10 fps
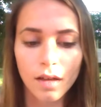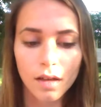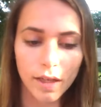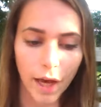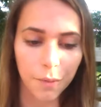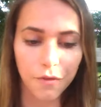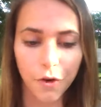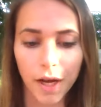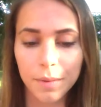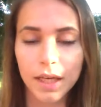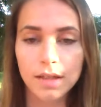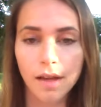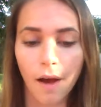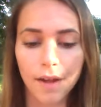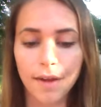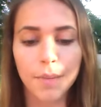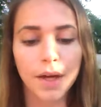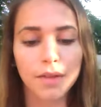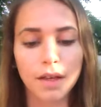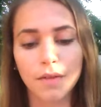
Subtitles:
Now, before I begin talking about the